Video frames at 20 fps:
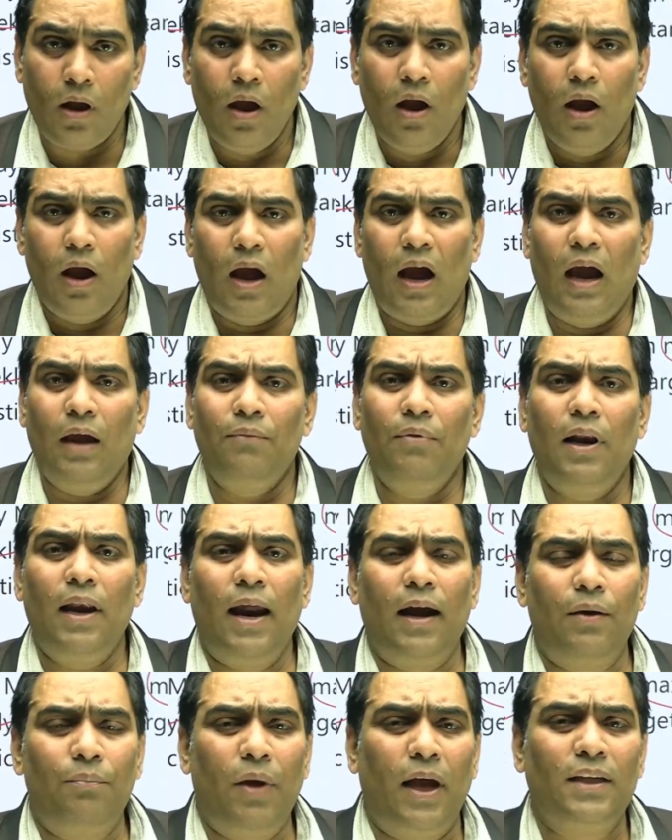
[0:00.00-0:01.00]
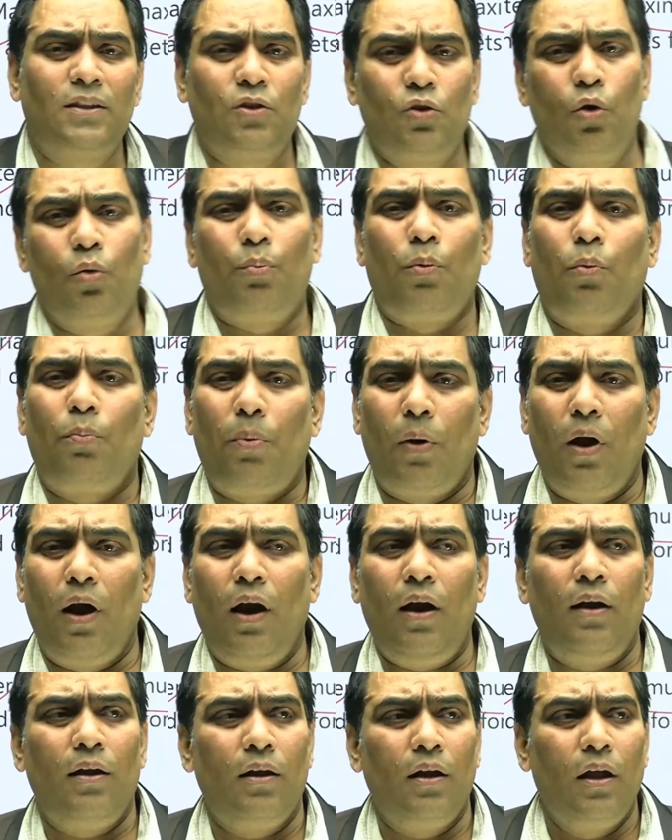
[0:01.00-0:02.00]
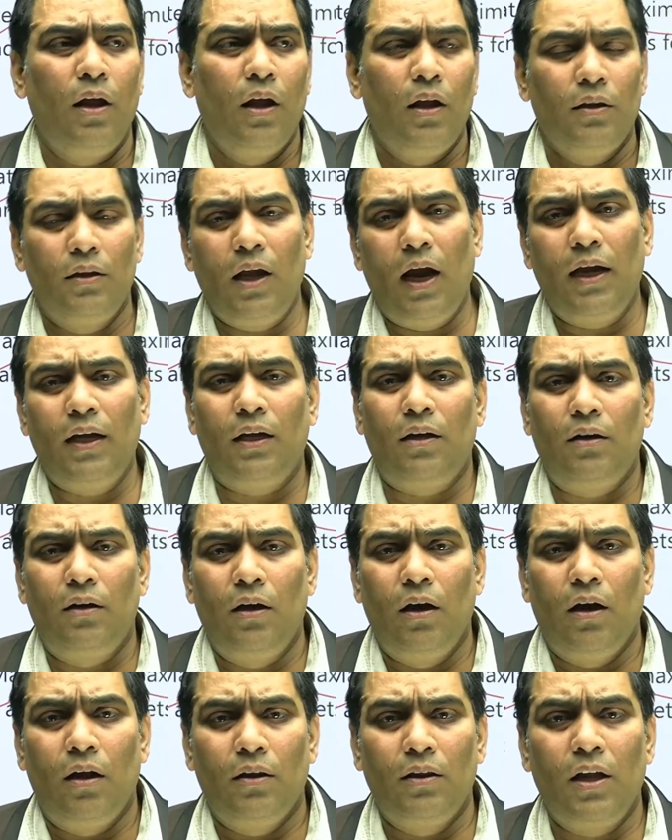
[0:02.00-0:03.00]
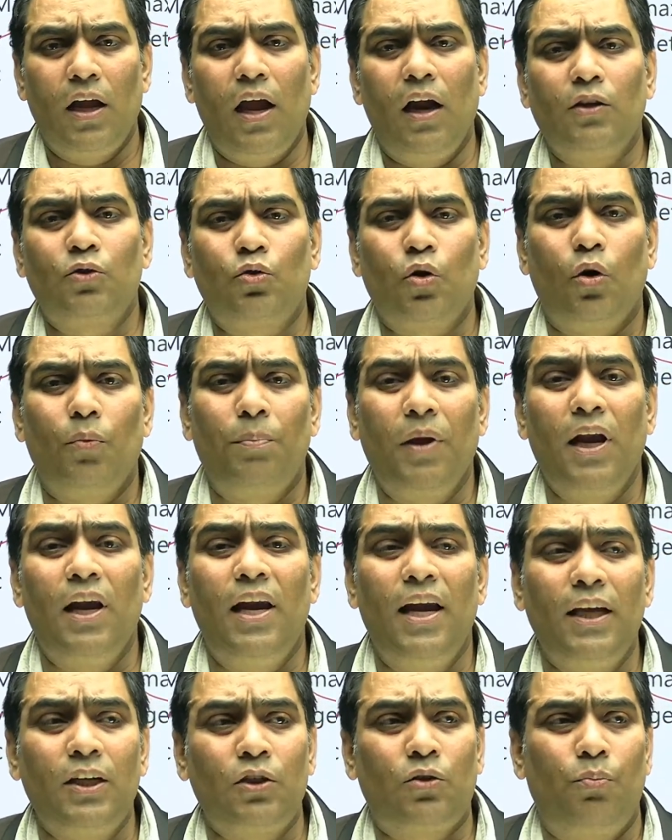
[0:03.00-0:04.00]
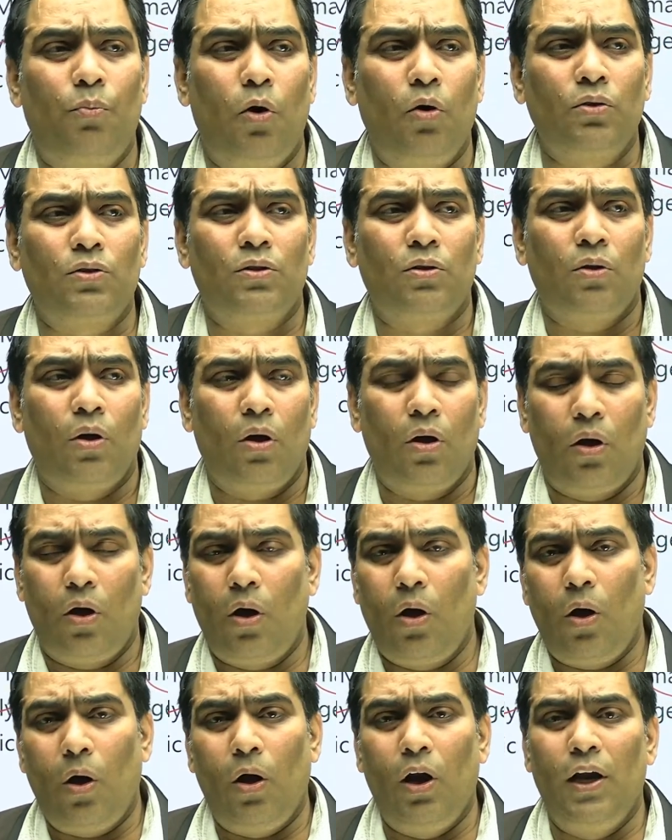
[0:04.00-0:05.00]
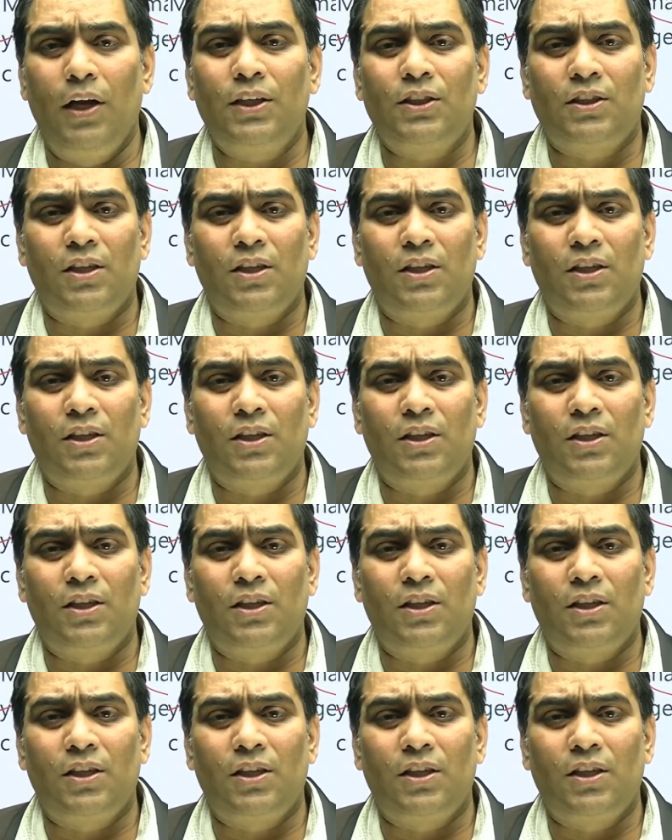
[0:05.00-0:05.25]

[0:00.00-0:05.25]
I will advise you people that there should be list books or list